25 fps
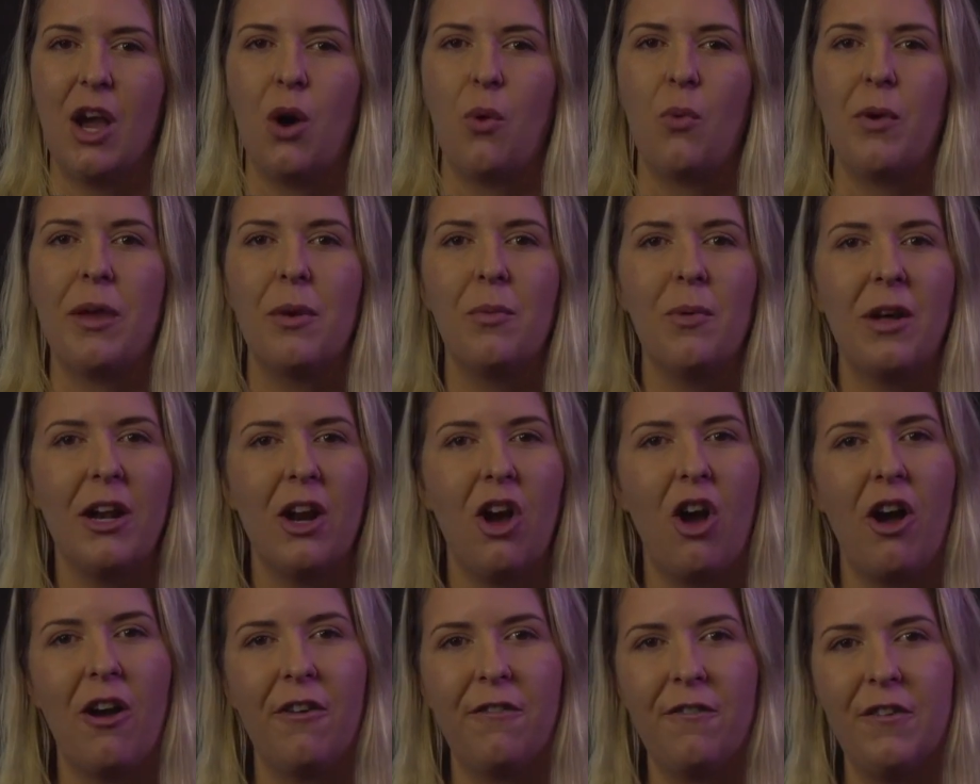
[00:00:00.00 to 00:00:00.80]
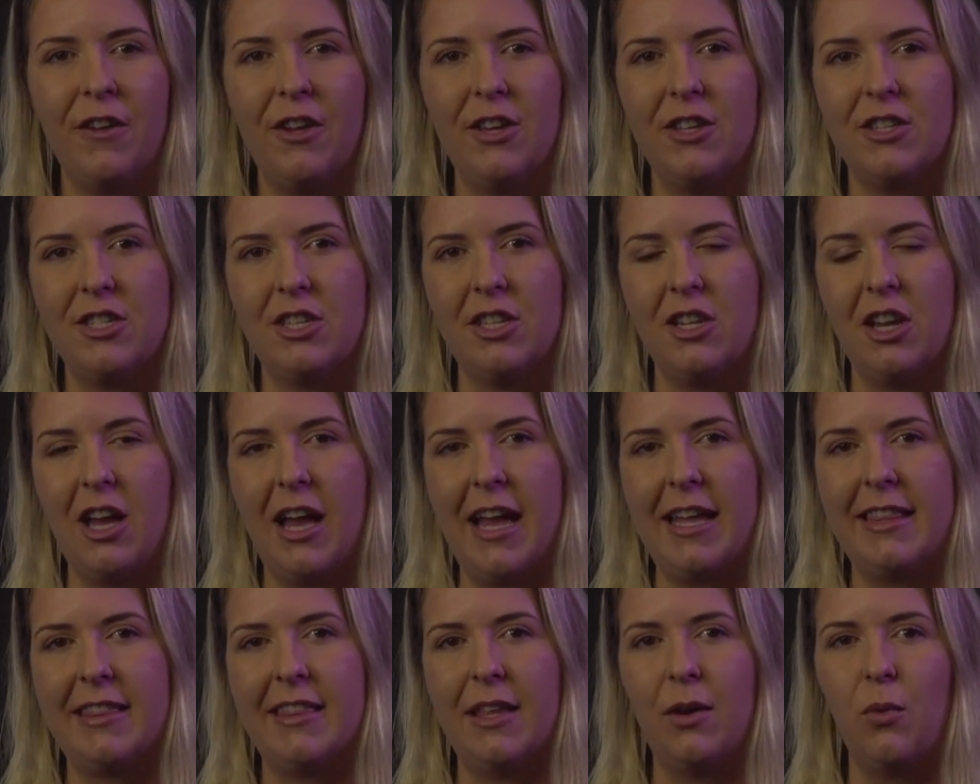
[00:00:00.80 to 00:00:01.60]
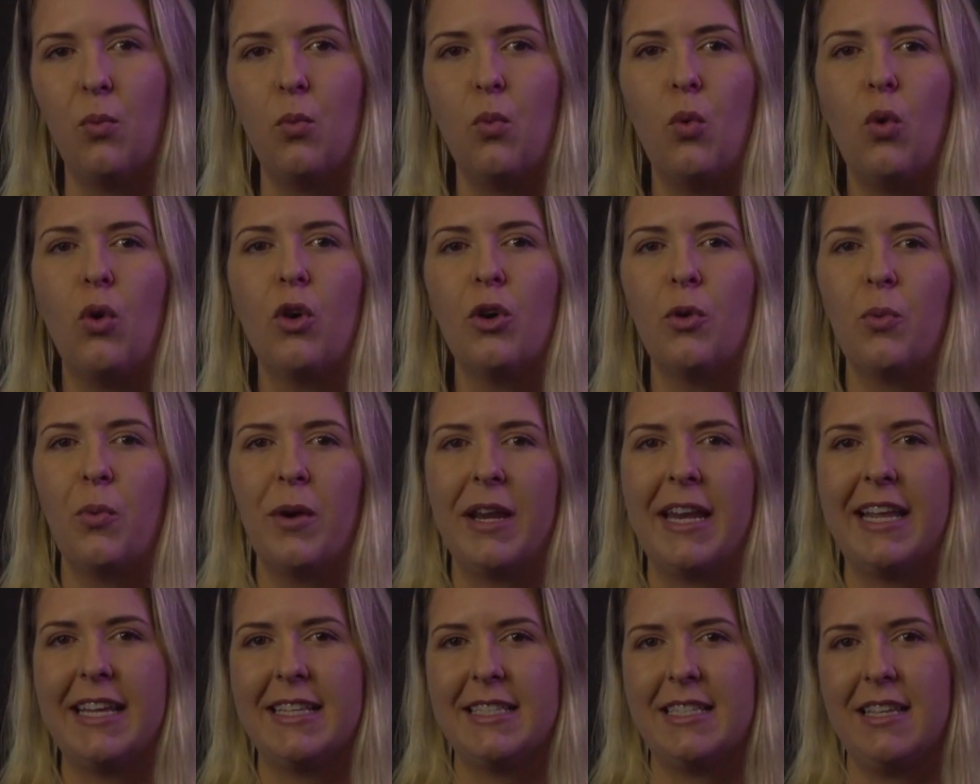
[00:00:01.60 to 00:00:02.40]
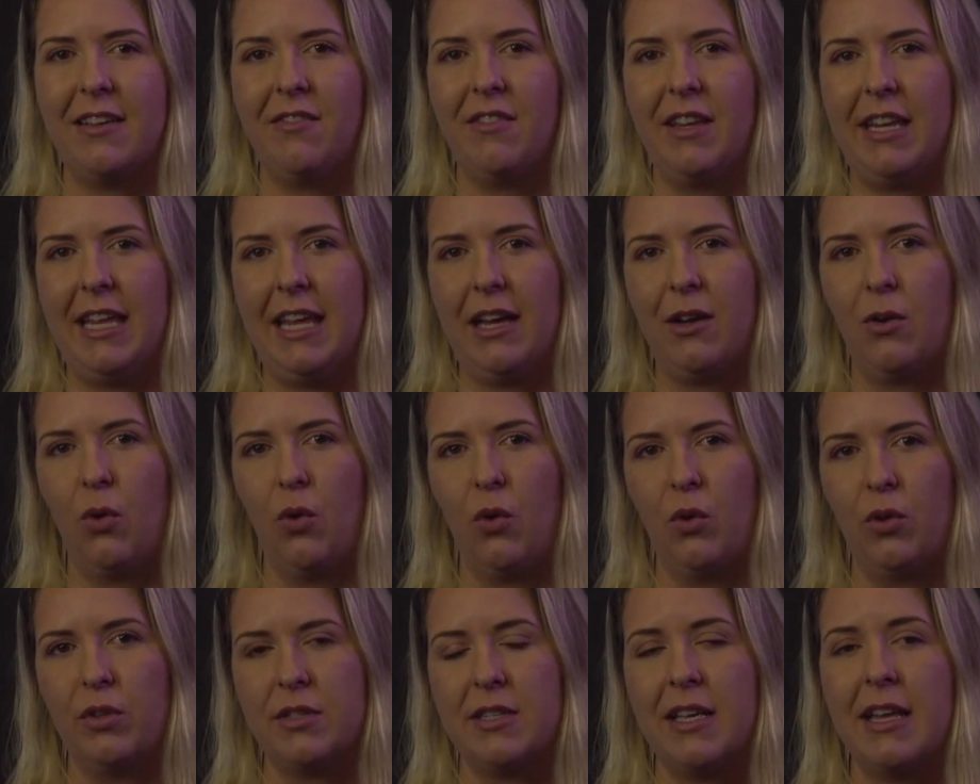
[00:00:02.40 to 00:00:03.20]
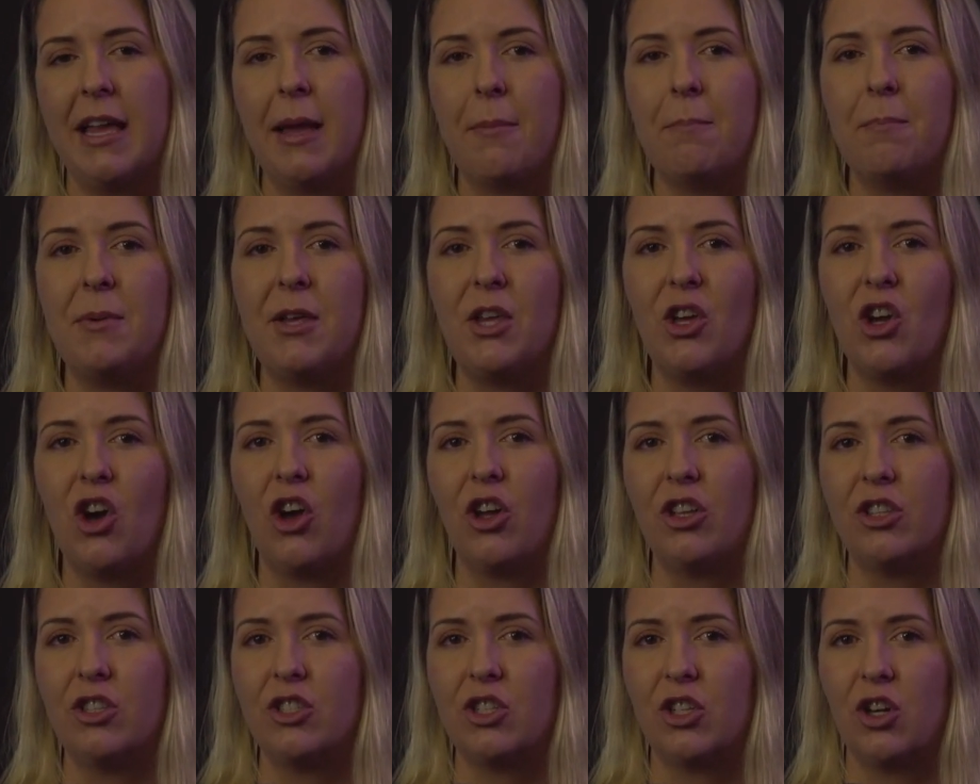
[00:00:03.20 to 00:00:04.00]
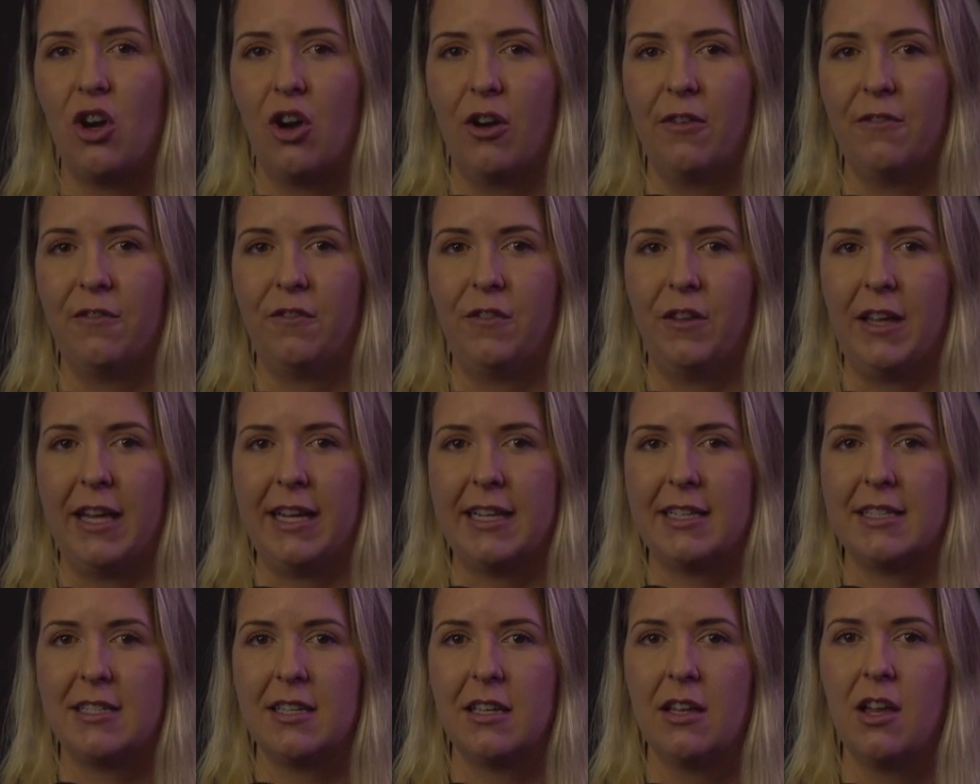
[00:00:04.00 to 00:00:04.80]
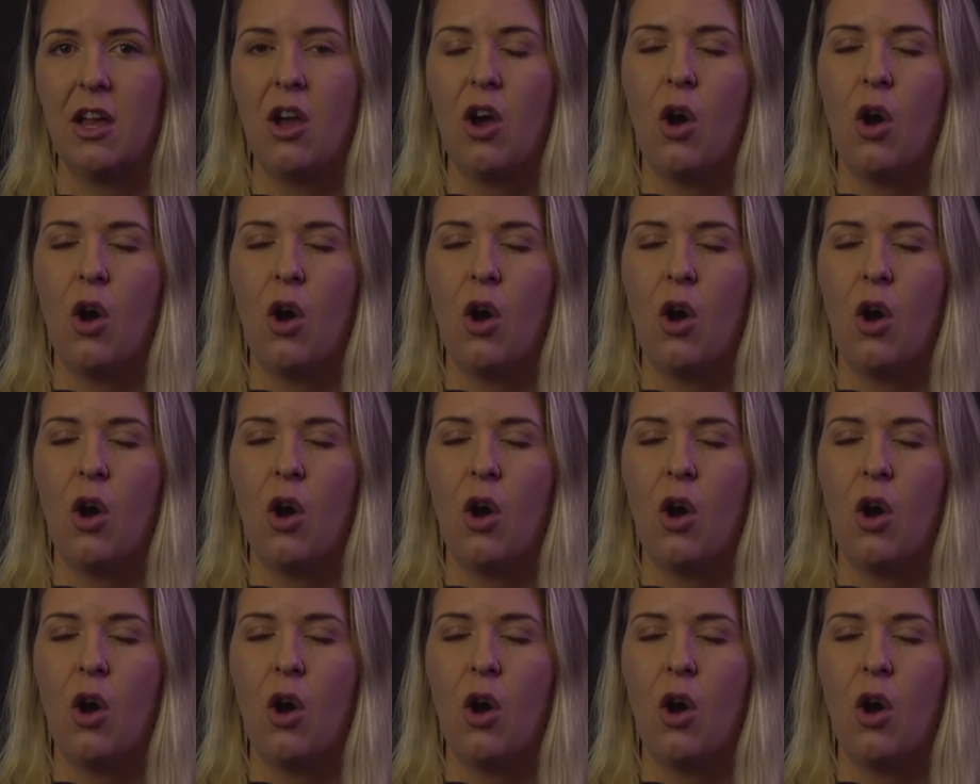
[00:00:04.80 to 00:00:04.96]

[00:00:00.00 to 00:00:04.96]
We want to offer you tonight the award-winning DVD called Beyond Conflict.